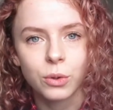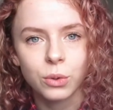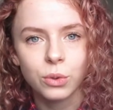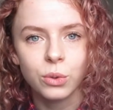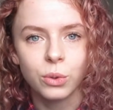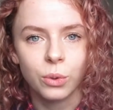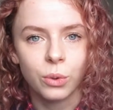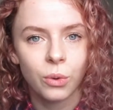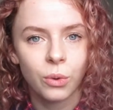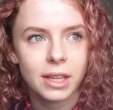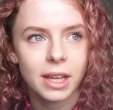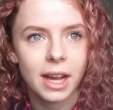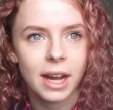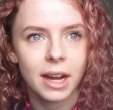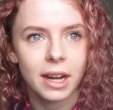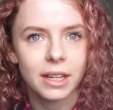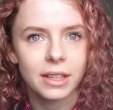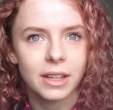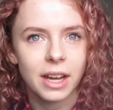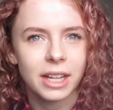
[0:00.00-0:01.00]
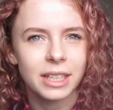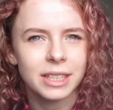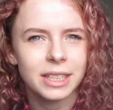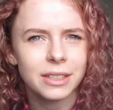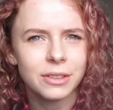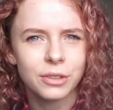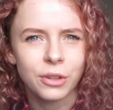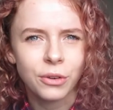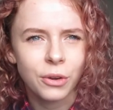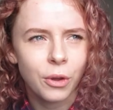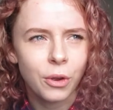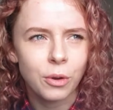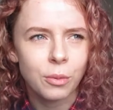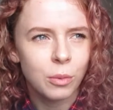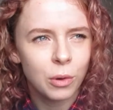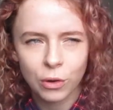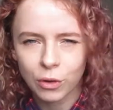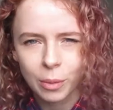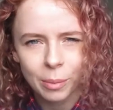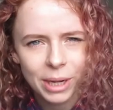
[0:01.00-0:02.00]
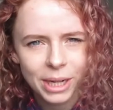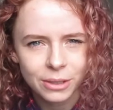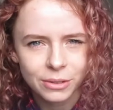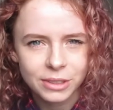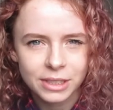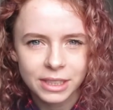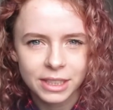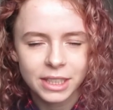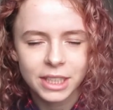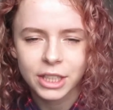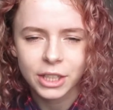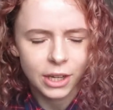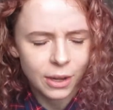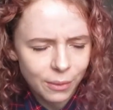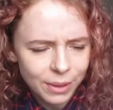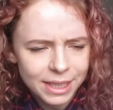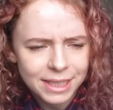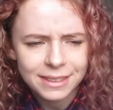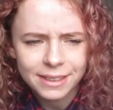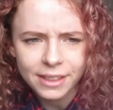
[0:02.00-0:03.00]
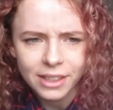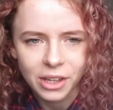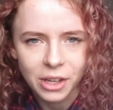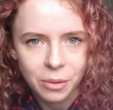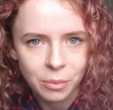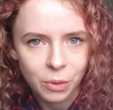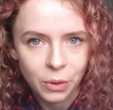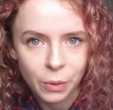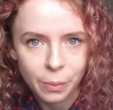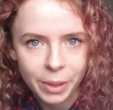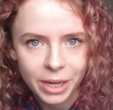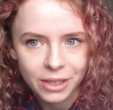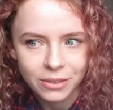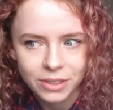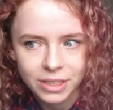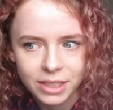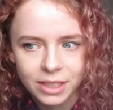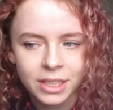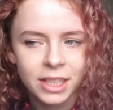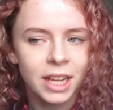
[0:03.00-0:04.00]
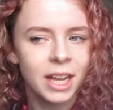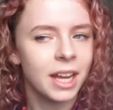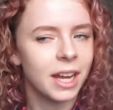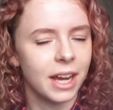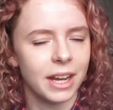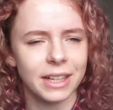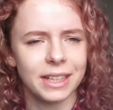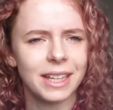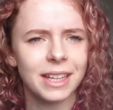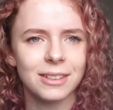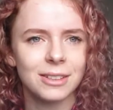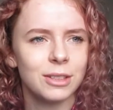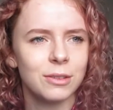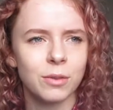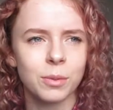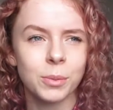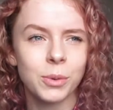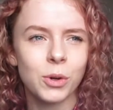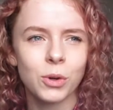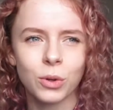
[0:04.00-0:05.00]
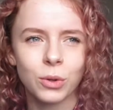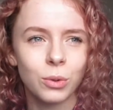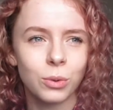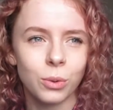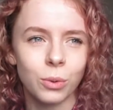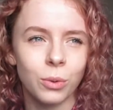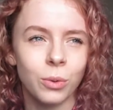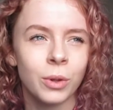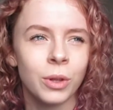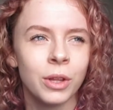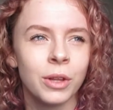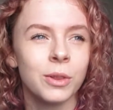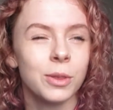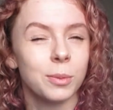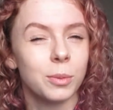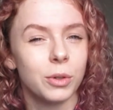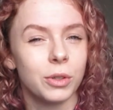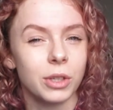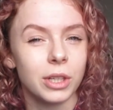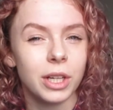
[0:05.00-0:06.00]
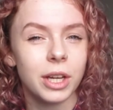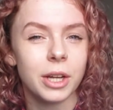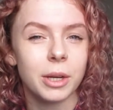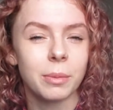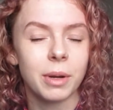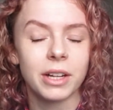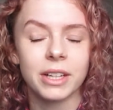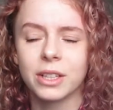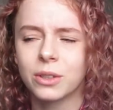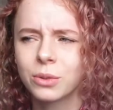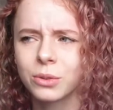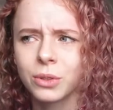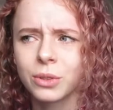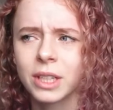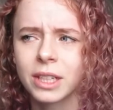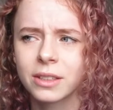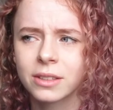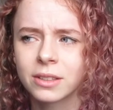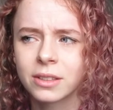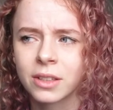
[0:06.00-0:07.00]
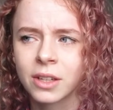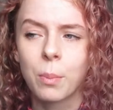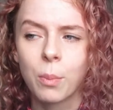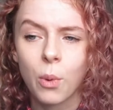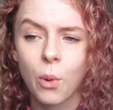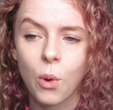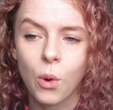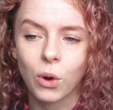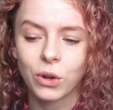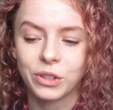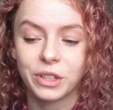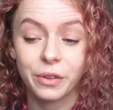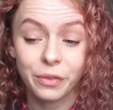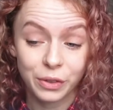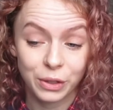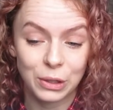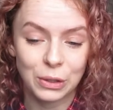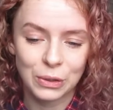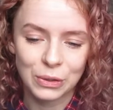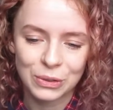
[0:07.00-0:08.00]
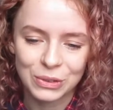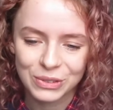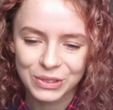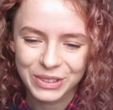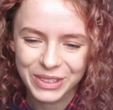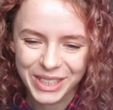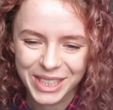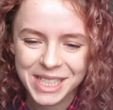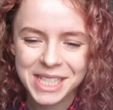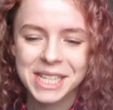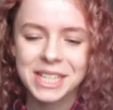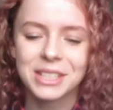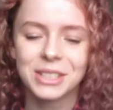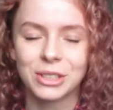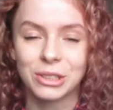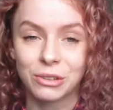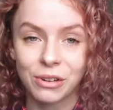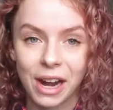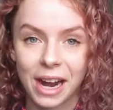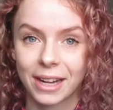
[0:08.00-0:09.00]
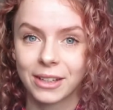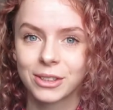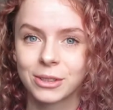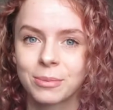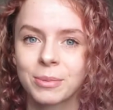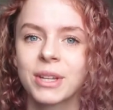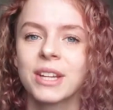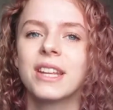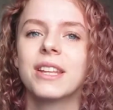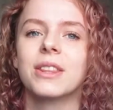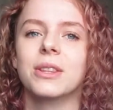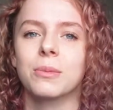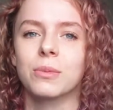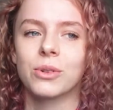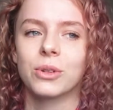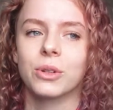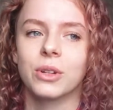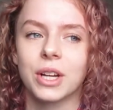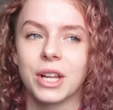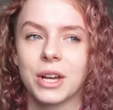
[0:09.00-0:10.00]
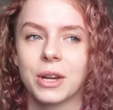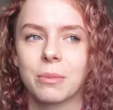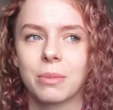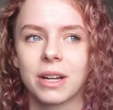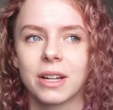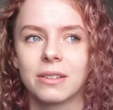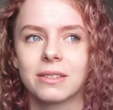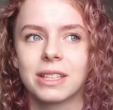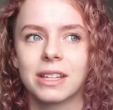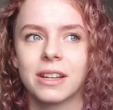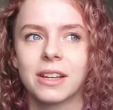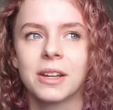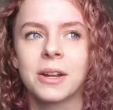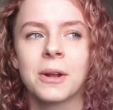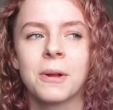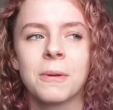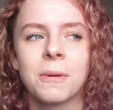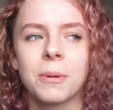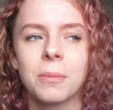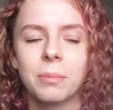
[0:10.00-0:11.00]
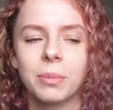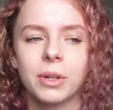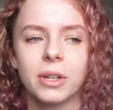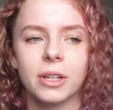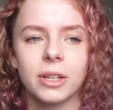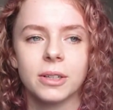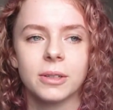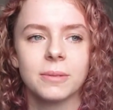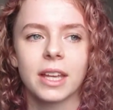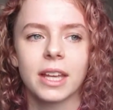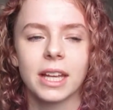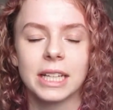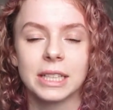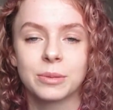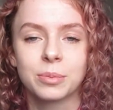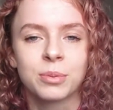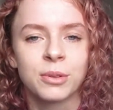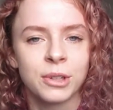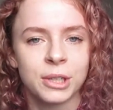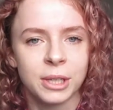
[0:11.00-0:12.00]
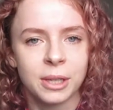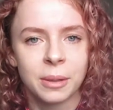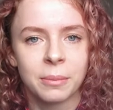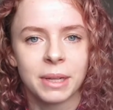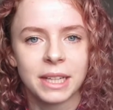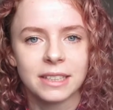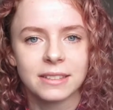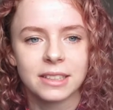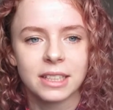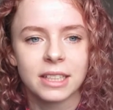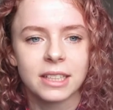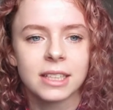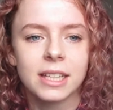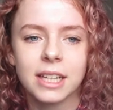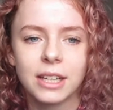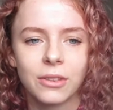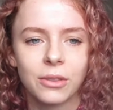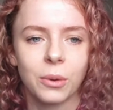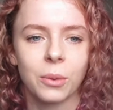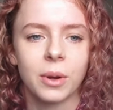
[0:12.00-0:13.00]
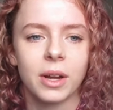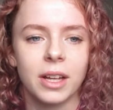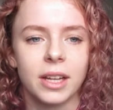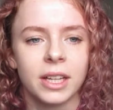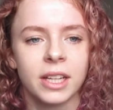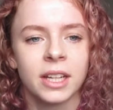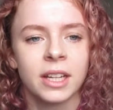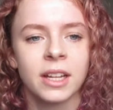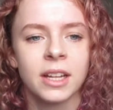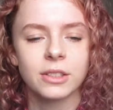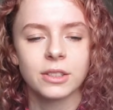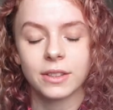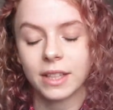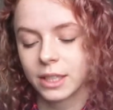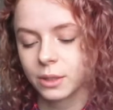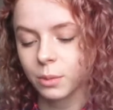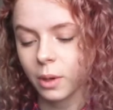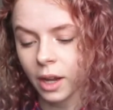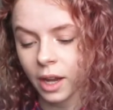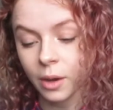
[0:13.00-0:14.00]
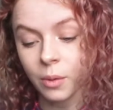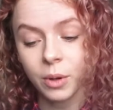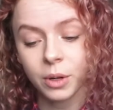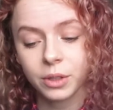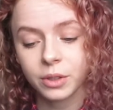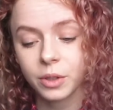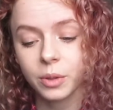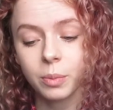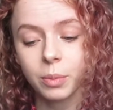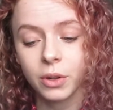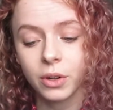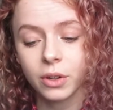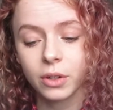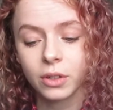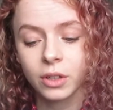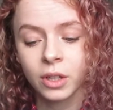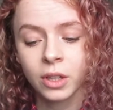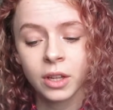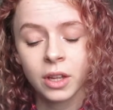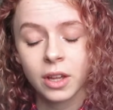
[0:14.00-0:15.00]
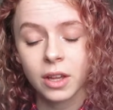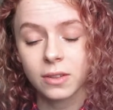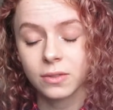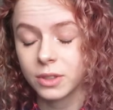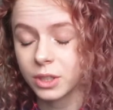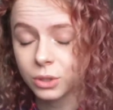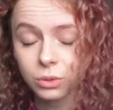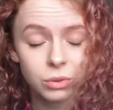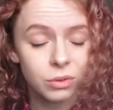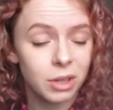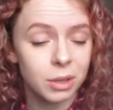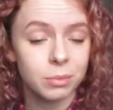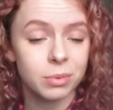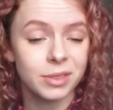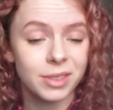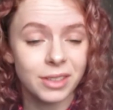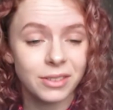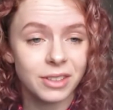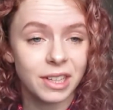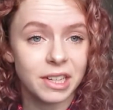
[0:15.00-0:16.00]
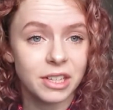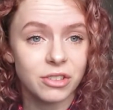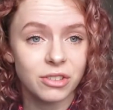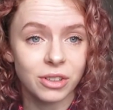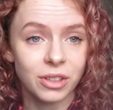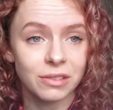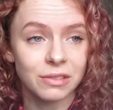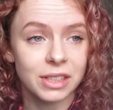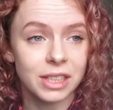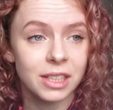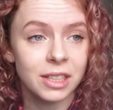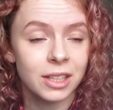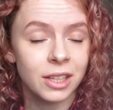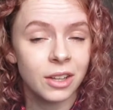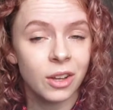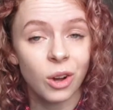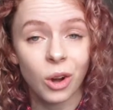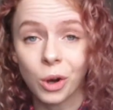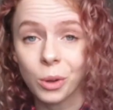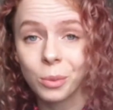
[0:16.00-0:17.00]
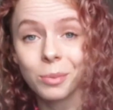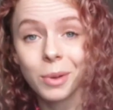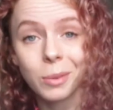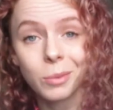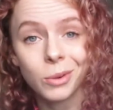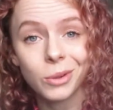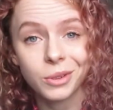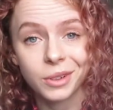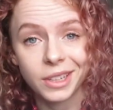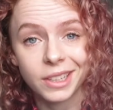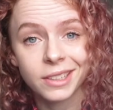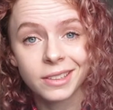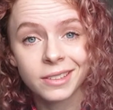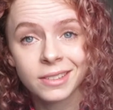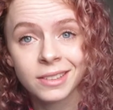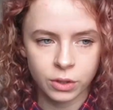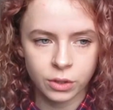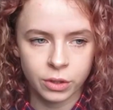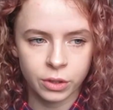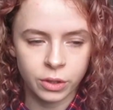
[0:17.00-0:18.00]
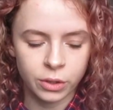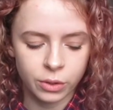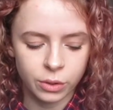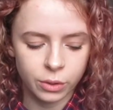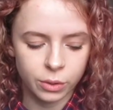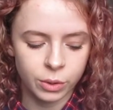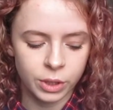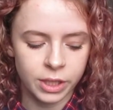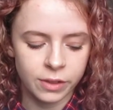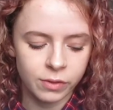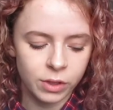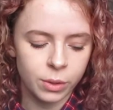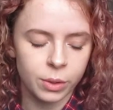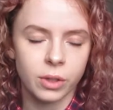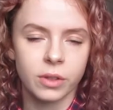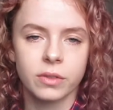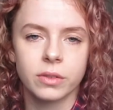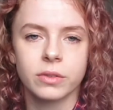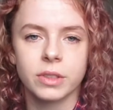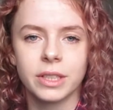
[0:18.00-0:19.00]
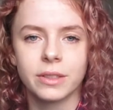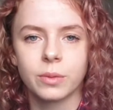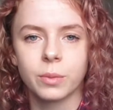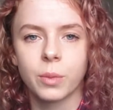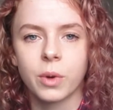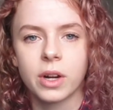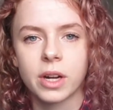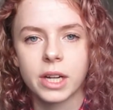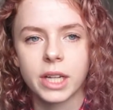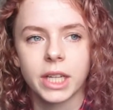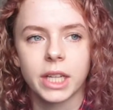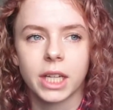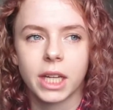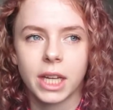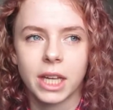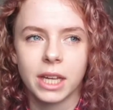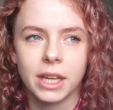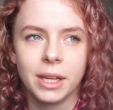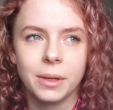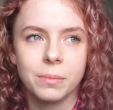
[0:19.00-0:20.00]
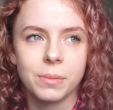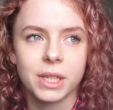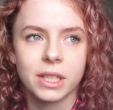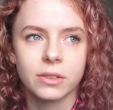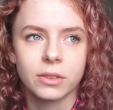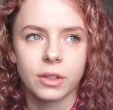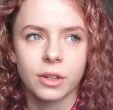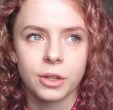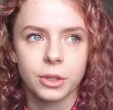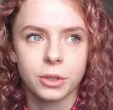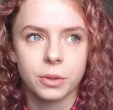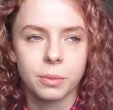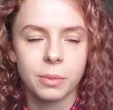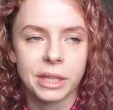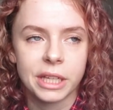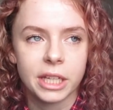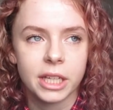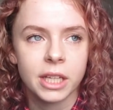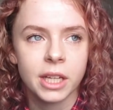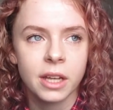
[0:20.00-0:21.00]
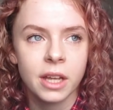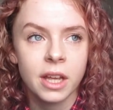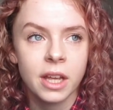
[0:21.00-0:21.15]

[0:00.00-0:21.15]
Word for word: cool and I need to know more about it, you know, and I did learn more about it. And it gets even more cool the more you learn about it. It also gets more difficult to grasp the more you learn about it, but it's pretty amazing either way. So that's why I wanted to put a visual representation of it on my body. To give you another reason why it means a lot to me